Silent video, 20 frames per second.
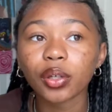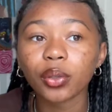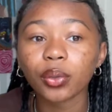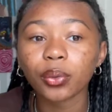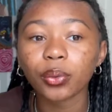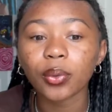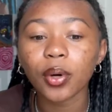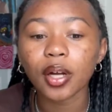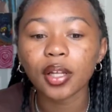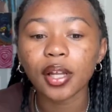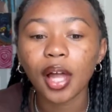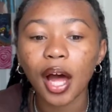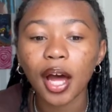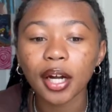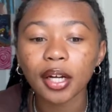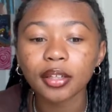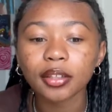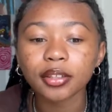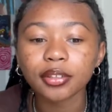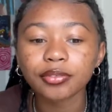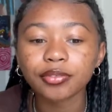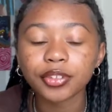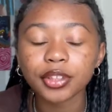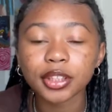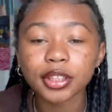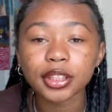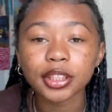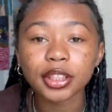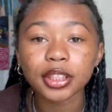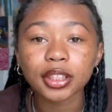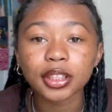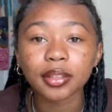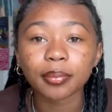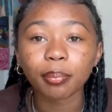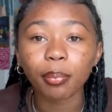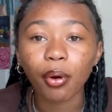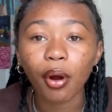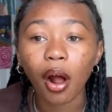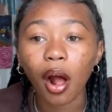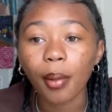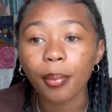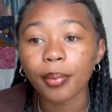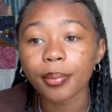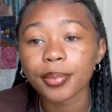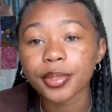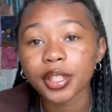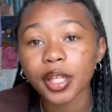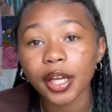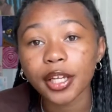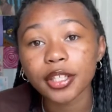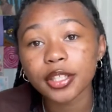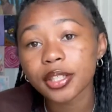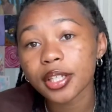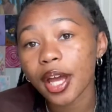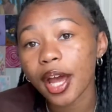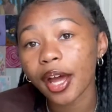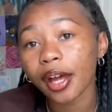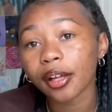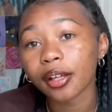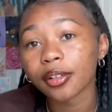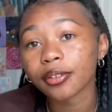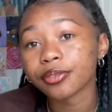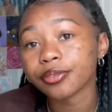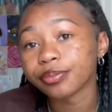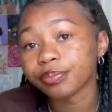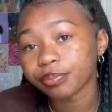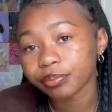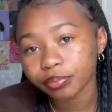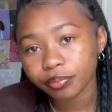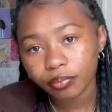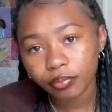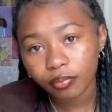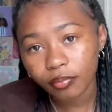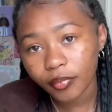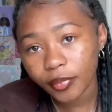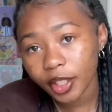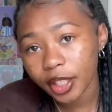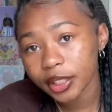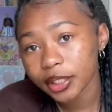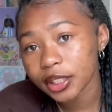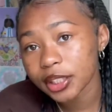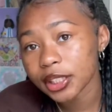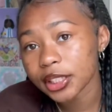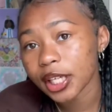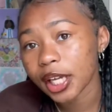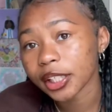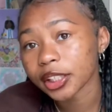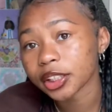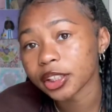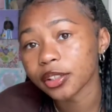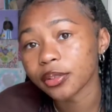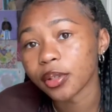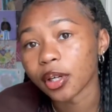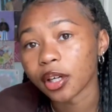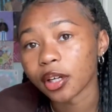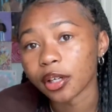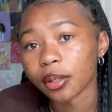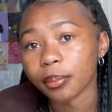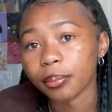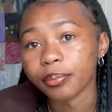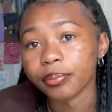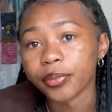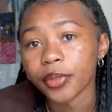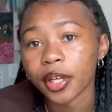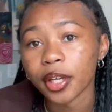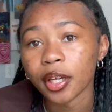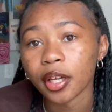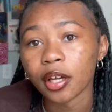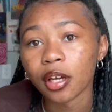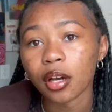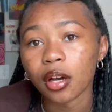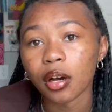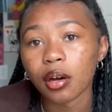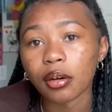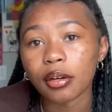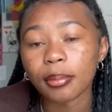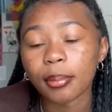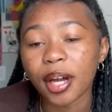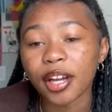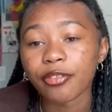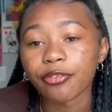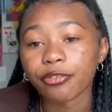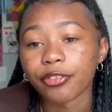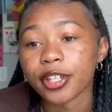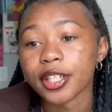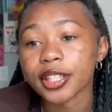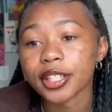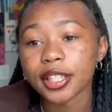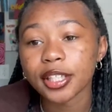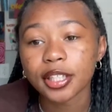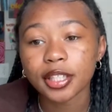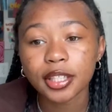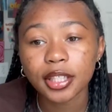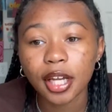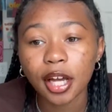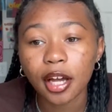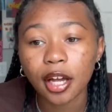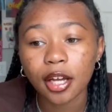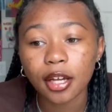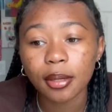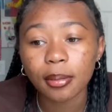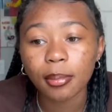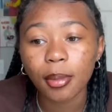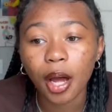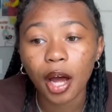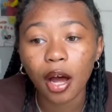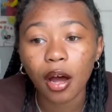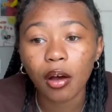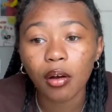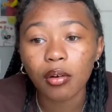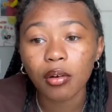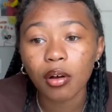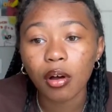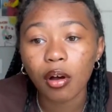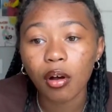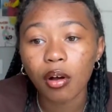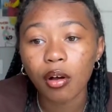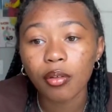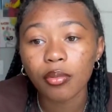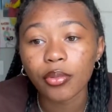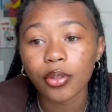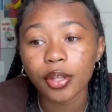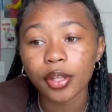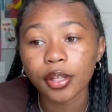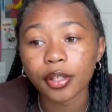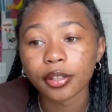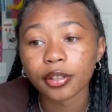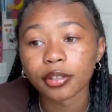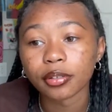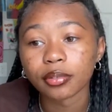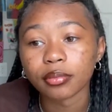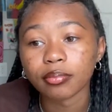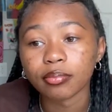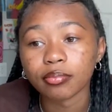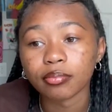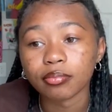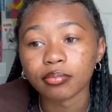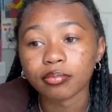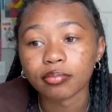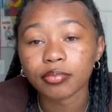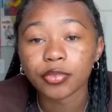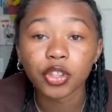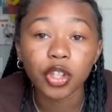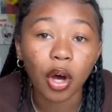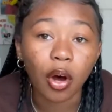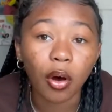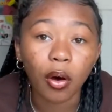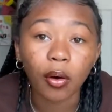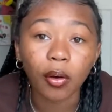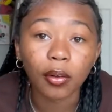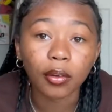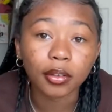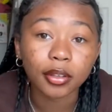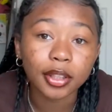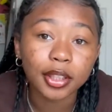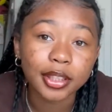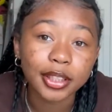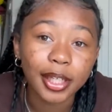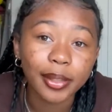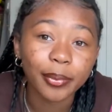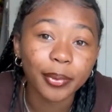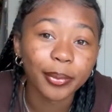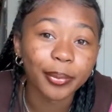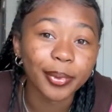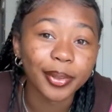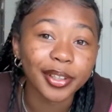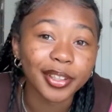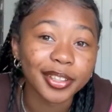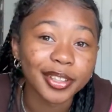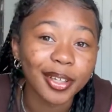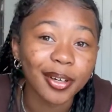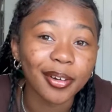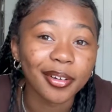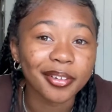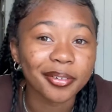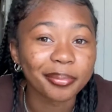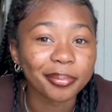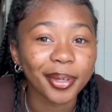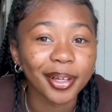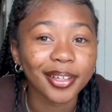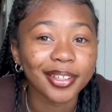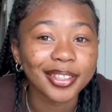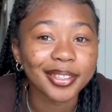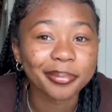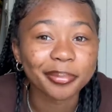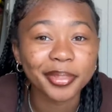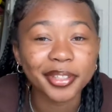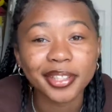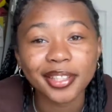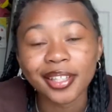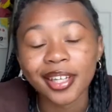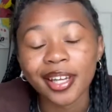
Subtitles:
a lot of just problems. I used to have, and this is actually one of my friends at the time, I'll call them tall because they were really tall compared to me.